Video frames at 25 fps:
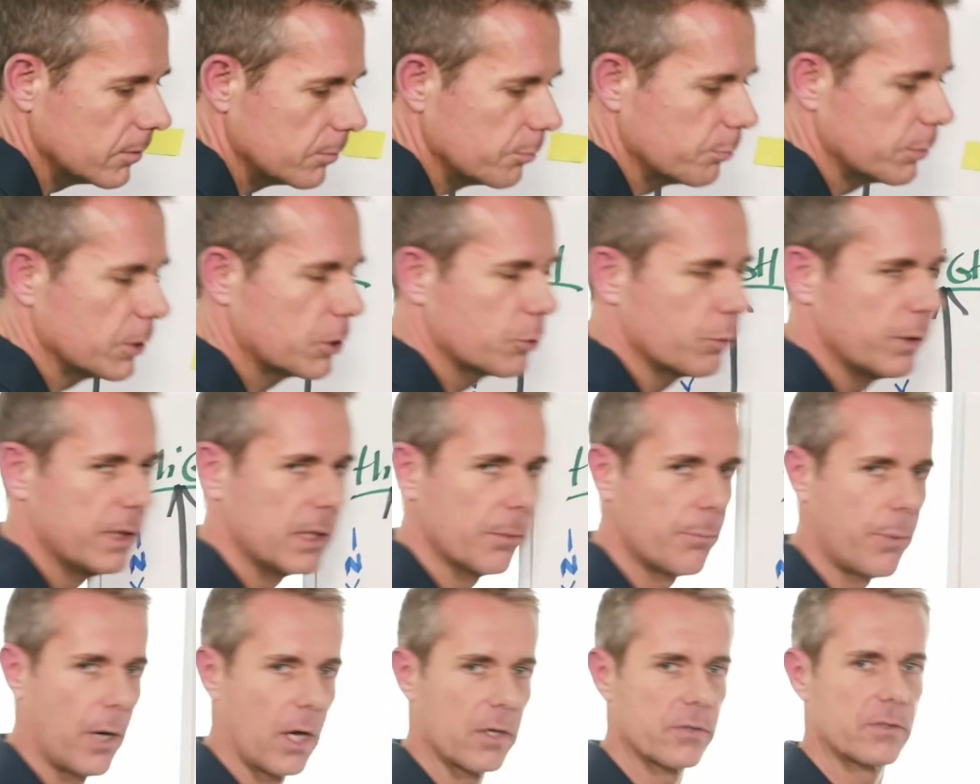between a
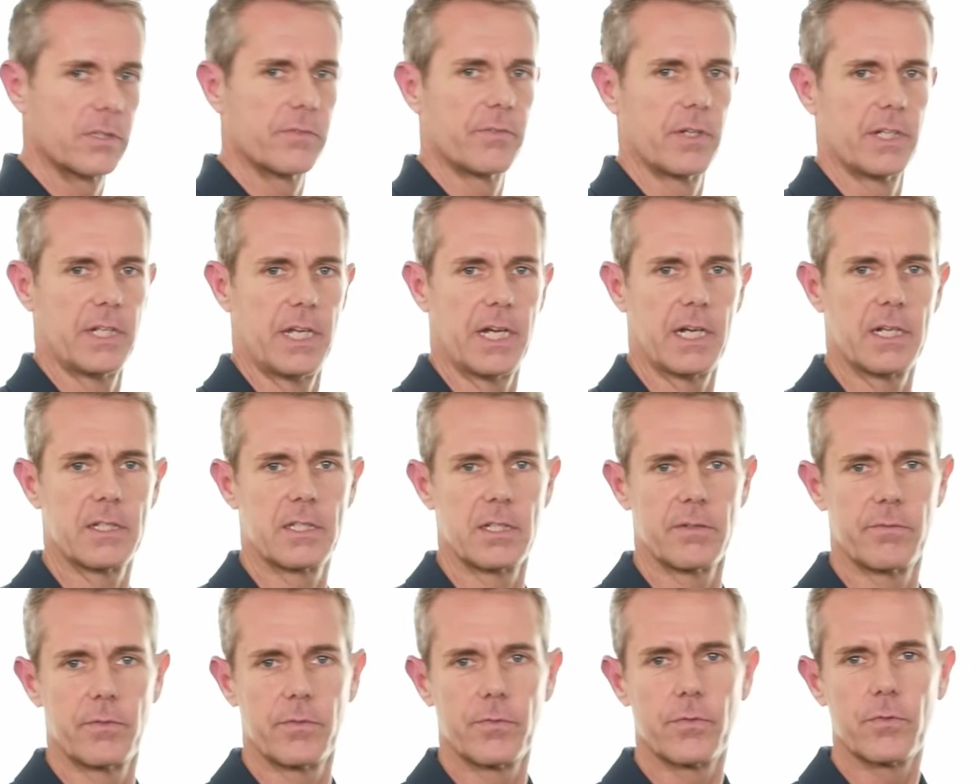positive and
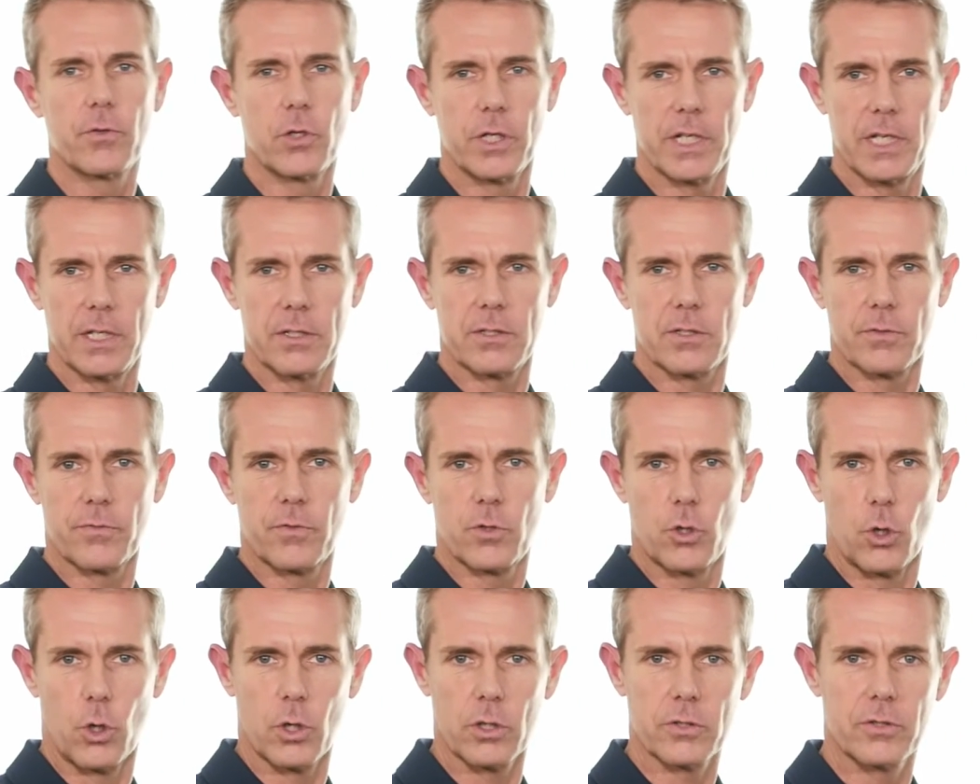negative is of
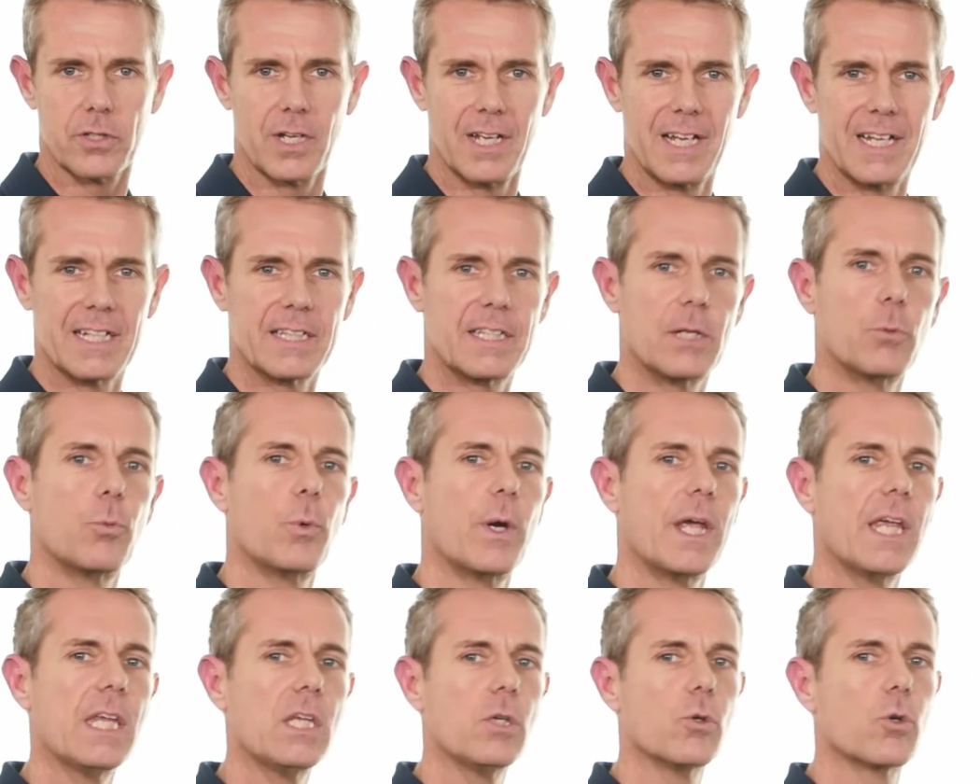course the
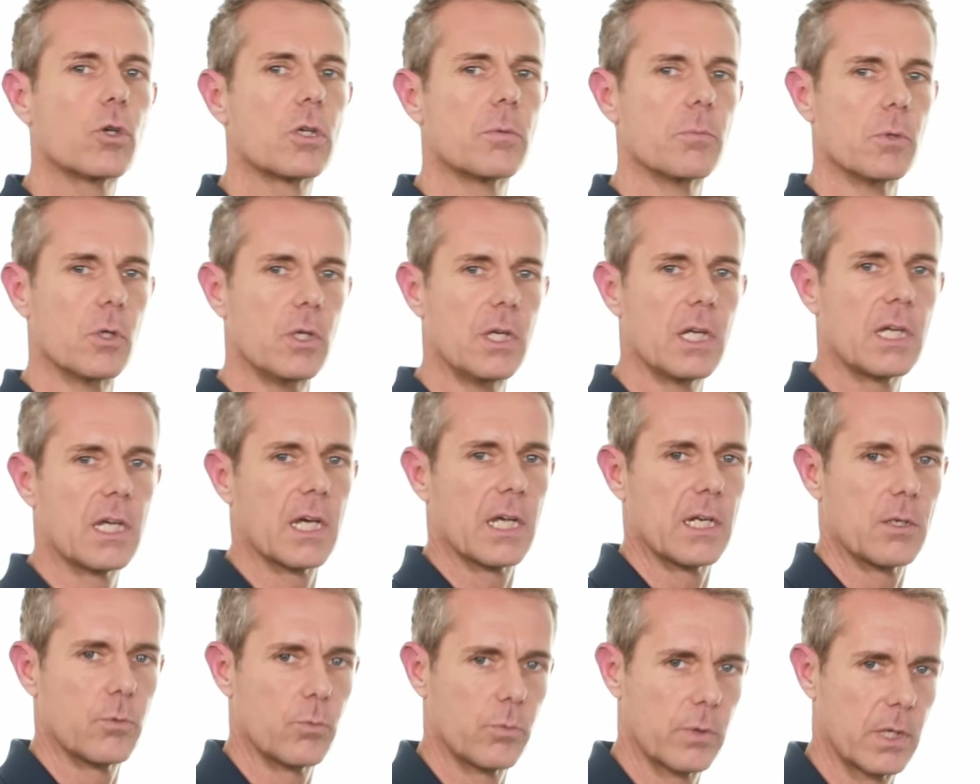way you're
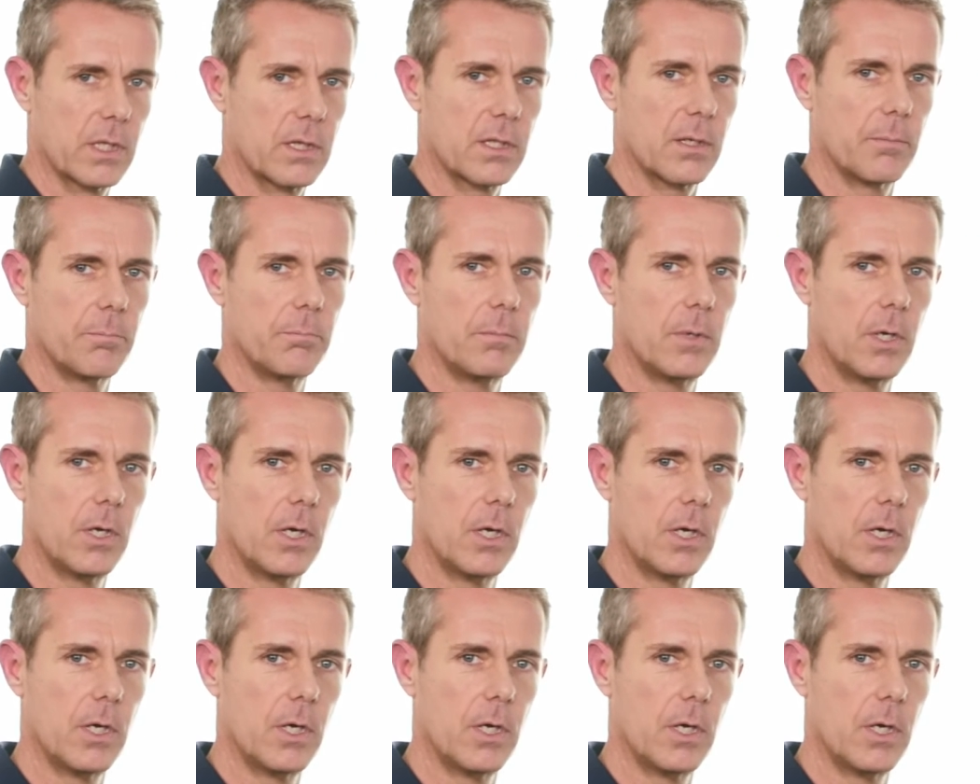communicating with them.